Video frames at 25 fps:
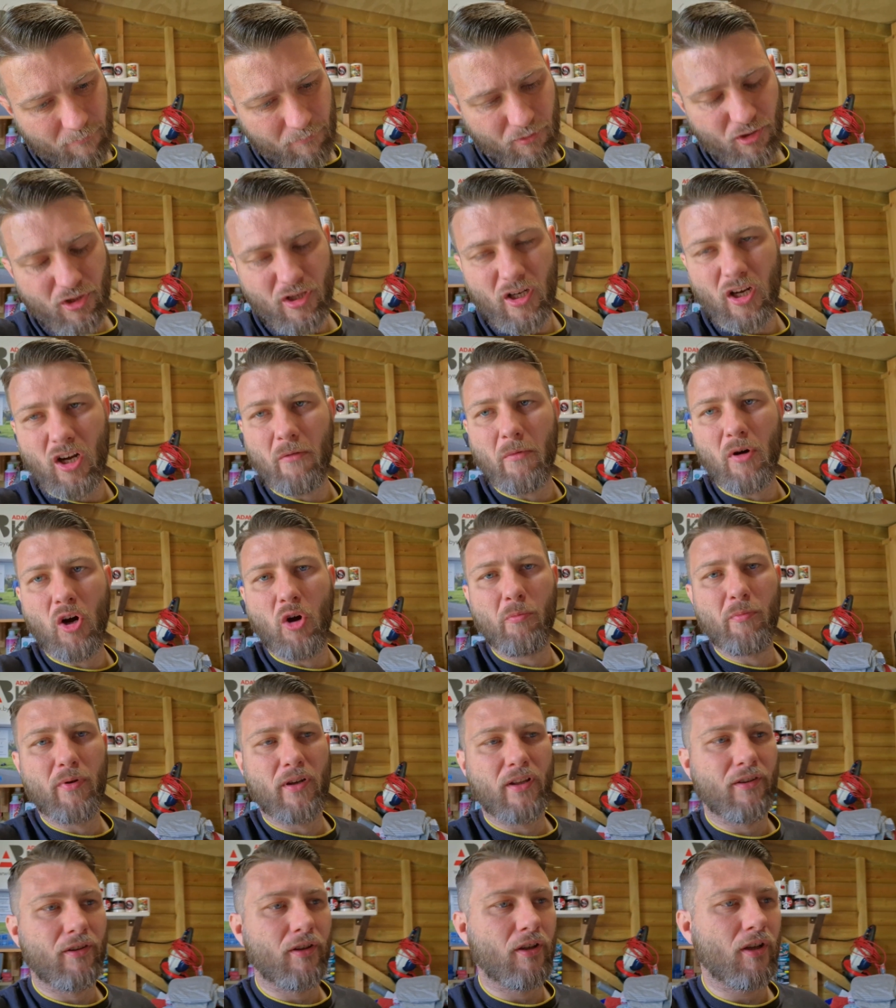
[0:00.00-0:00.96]
so I'm
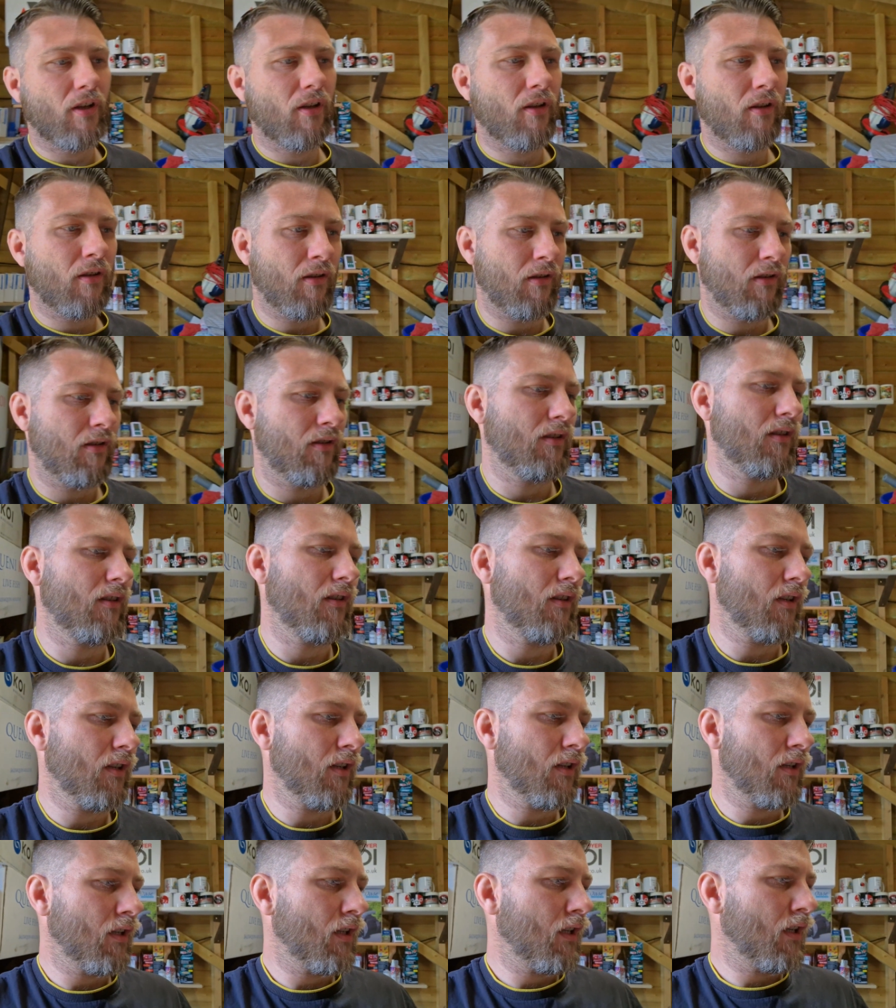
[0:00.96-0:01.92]
hoping that
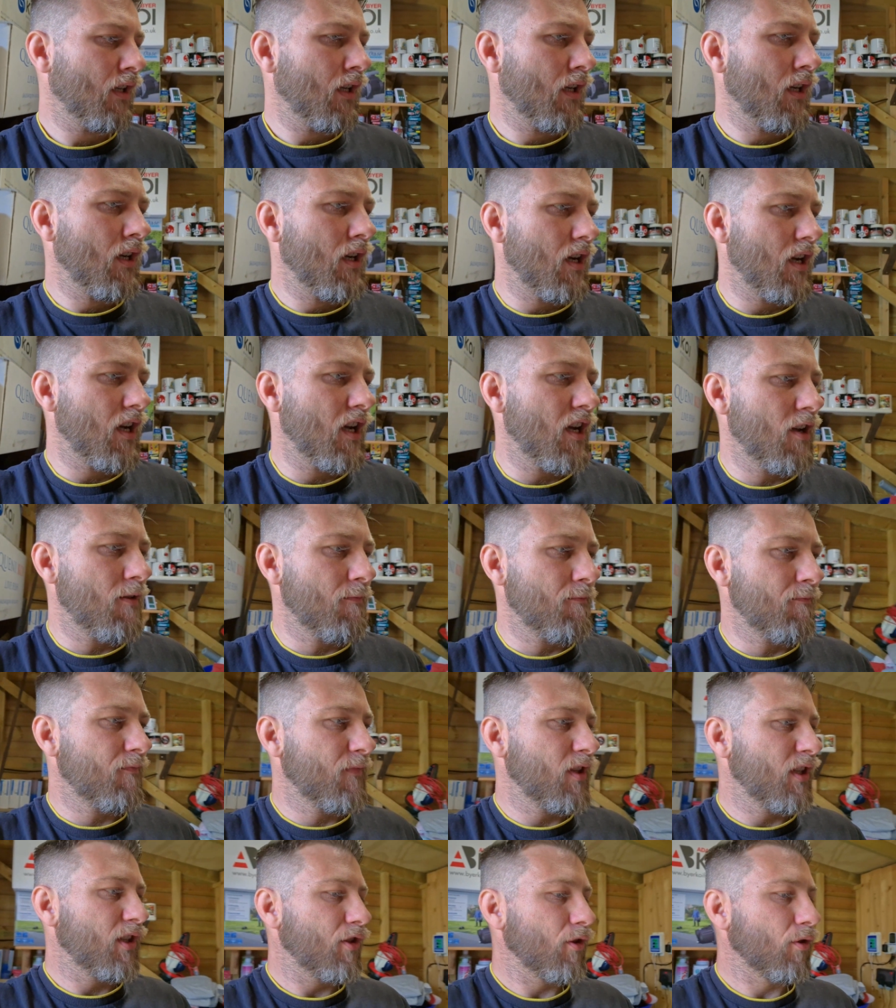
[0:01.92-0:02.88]

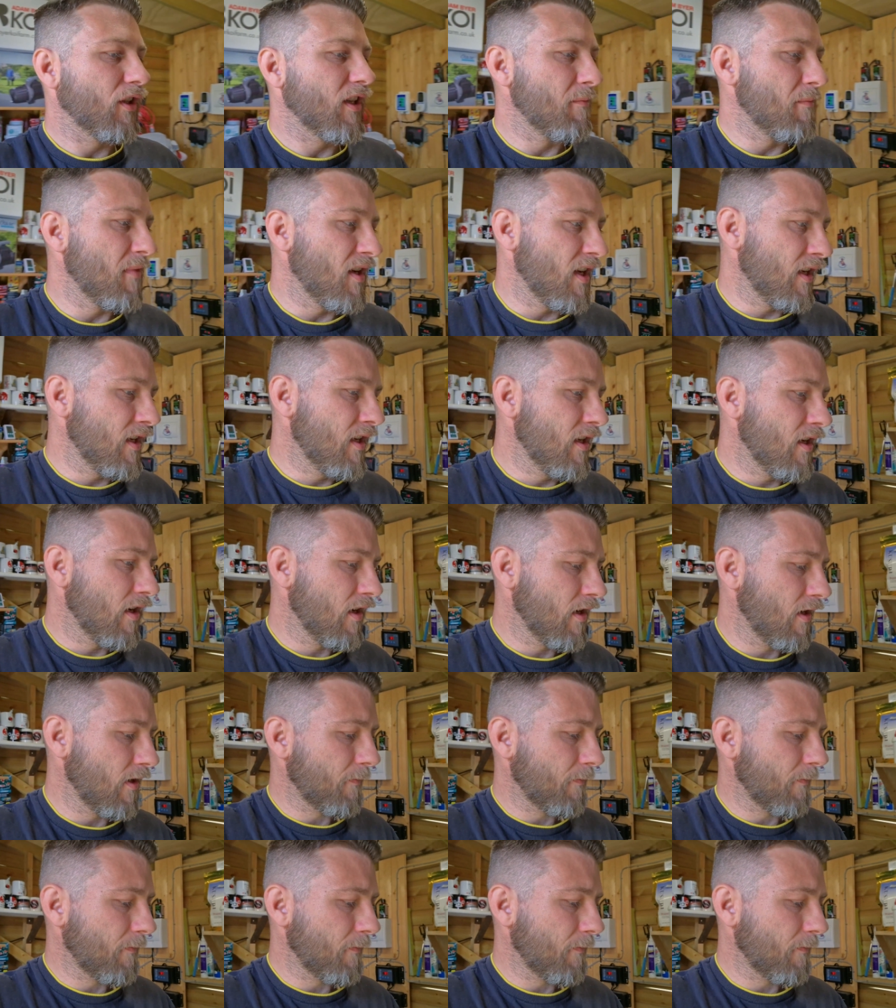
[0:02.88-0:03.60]
this will give me